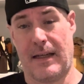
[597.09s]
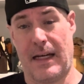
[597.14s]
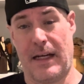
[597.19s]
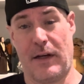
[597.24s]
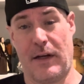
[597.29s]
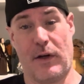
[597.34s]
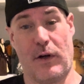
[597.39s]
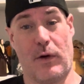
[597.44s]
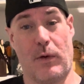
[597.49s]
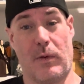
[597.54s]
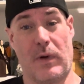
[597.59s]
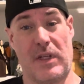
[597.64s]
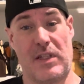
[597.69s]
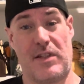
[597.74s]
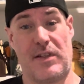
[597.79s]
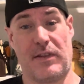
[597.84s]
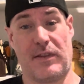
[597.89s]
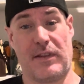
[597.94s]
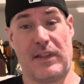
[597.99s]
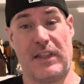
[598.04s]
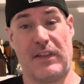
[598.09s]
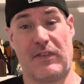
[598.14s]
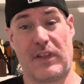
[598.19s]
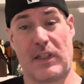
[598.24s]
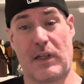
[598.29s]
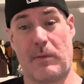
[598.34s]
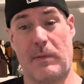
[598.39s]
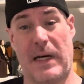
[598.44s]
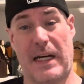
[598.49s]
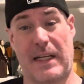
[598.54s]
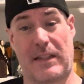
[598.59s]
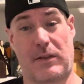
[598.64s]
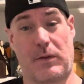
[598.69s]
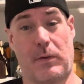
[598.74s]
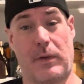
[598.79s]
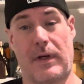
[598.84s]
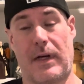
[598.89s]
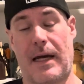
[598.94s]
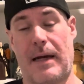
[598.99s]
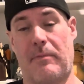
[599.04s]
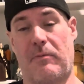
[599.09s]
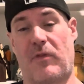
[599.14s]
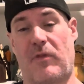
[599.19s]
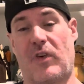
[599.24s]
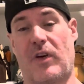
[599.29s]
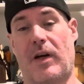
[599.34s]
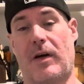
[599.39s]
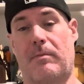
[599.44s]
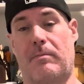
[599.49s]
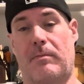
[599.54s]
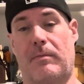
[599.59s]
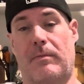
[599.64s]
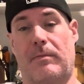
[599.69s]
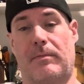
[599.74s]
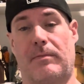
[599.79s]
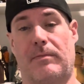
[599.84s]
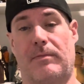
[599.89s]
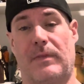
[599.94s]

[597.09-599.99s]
I know once you leave and go back to where I'm from,